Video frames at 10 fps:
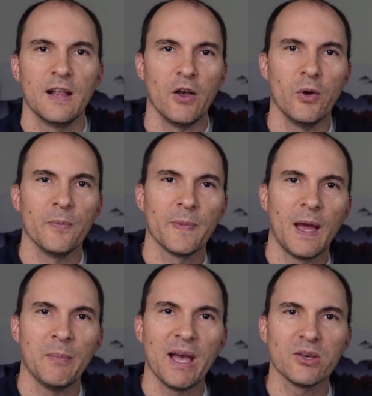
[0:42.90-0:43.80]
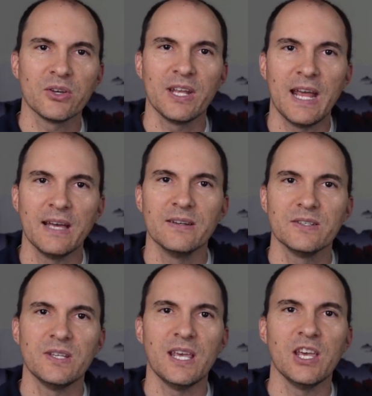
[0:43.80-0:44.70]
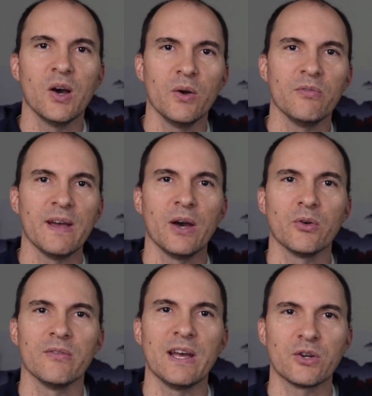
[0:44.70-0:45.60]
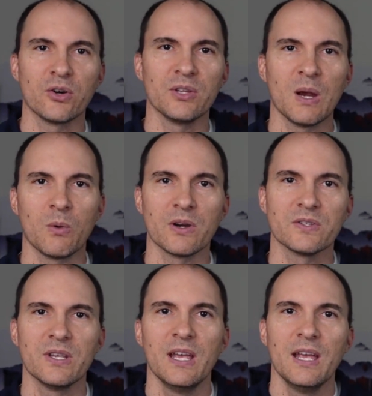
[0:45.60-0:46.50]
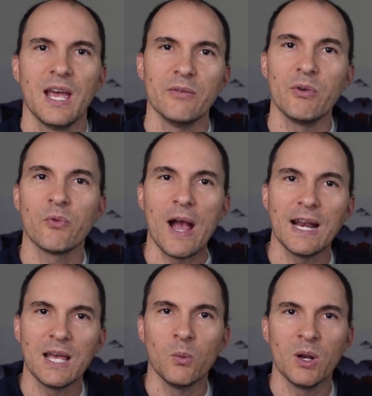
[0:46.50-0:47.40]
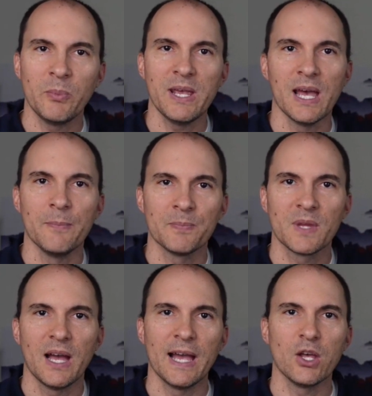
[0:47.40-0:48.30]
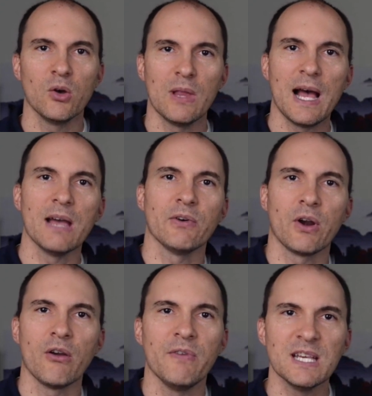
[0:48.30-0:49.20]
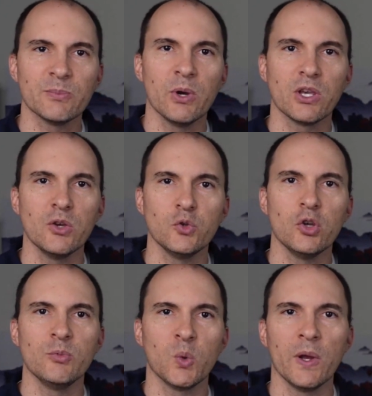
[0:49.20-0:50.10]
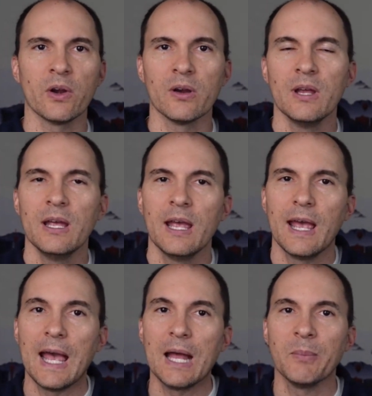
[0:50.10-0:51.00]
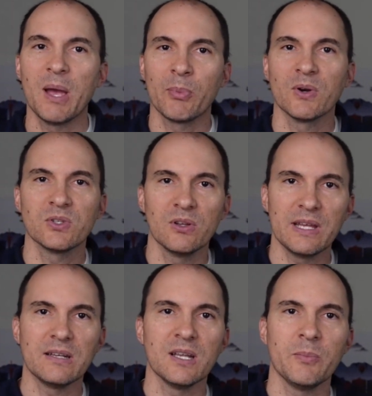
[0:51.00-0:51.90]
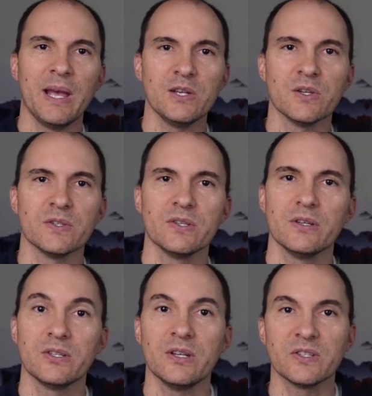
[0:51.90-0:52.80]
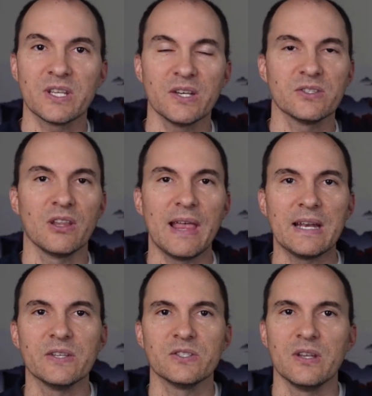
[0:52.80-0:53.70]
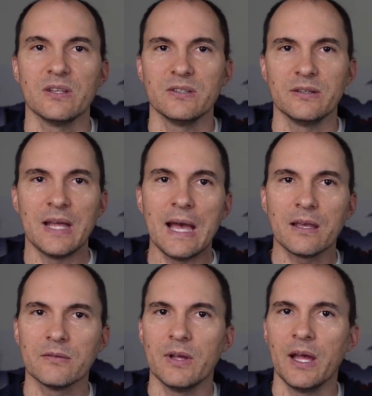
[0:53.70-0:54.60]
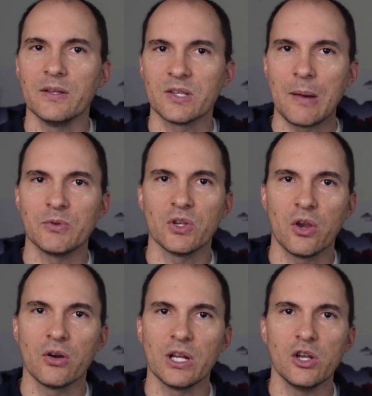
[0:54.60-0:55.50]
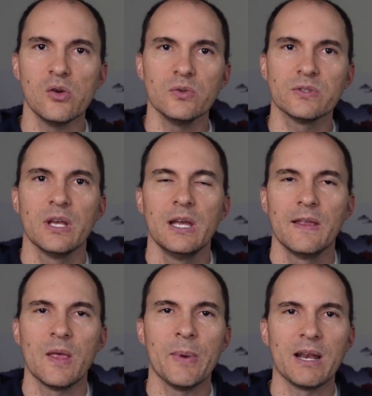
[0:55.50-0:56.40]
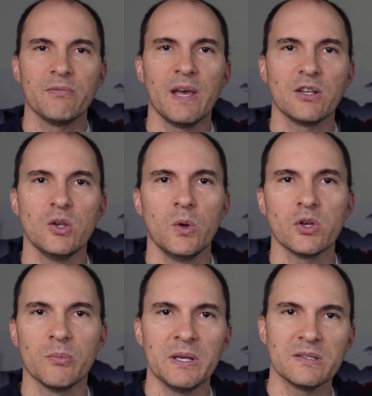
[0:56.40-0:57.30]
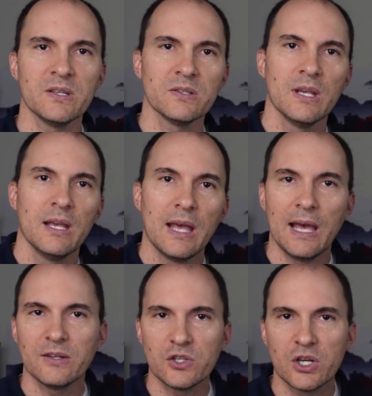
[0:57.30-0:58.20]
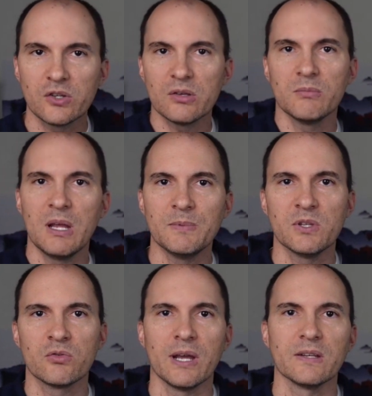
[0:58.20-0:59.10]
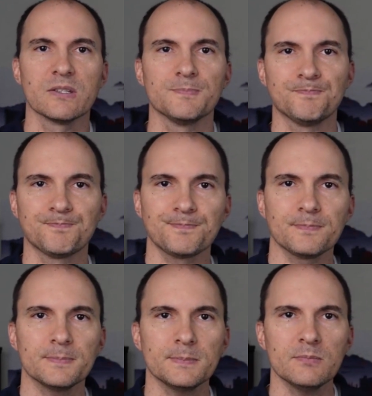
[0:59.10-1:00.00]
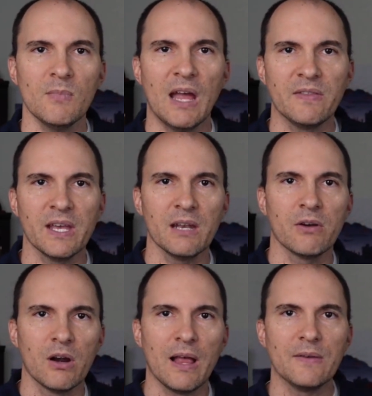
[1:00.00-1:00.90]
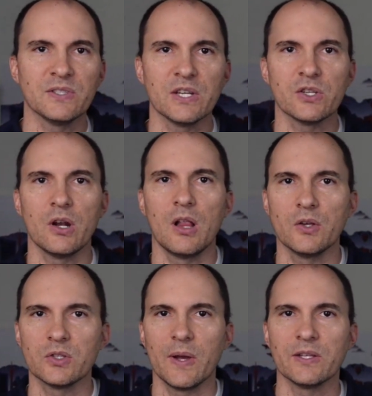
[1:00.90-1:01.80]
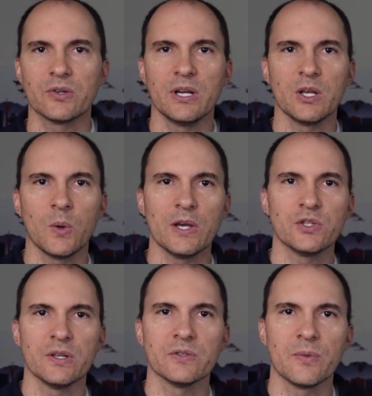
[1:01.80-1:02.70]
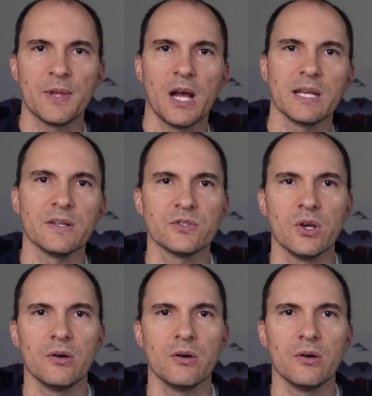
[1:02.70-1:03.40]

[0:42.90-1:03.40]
Hello, I'm Michael Kinnett, CEO and founder of Eternal Networks. Every Friday at 1 p.m., I go live on our Facebook, YouTube, Twitter, and my personal LinkedIn pages to discuss the latest tech and cybersecurity news that might affect you and your business, and to share some tips and tricks. At the end of our live session, I'll also answer any questions from the audience.